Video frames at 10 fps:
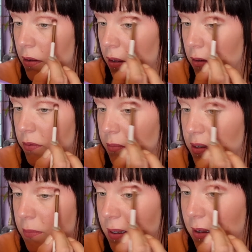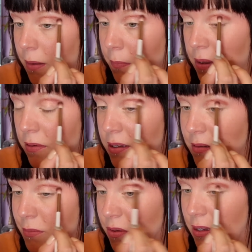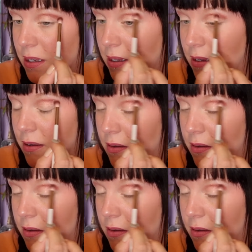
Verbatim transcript: I know it's meant to be like a very smoky